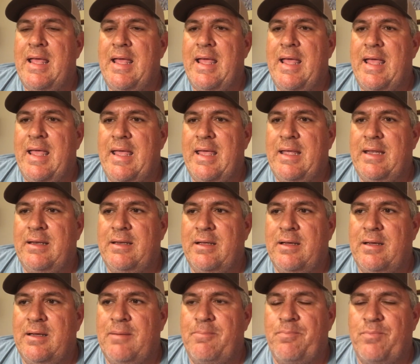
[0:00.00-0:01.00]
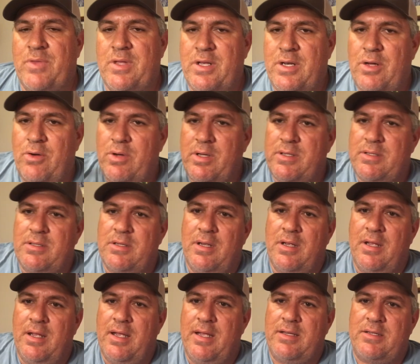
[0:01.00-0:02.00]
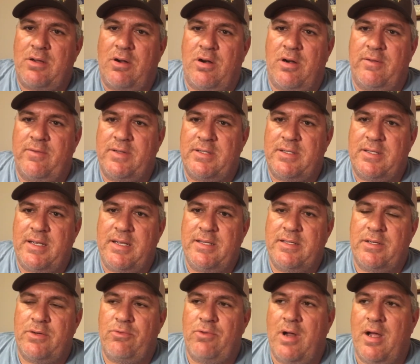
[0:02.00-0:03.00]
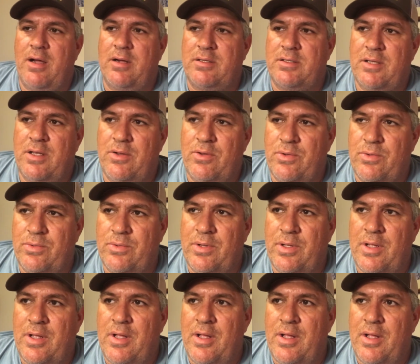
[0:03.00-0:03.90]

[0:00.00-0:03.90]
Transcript: And as harvest season rocks on,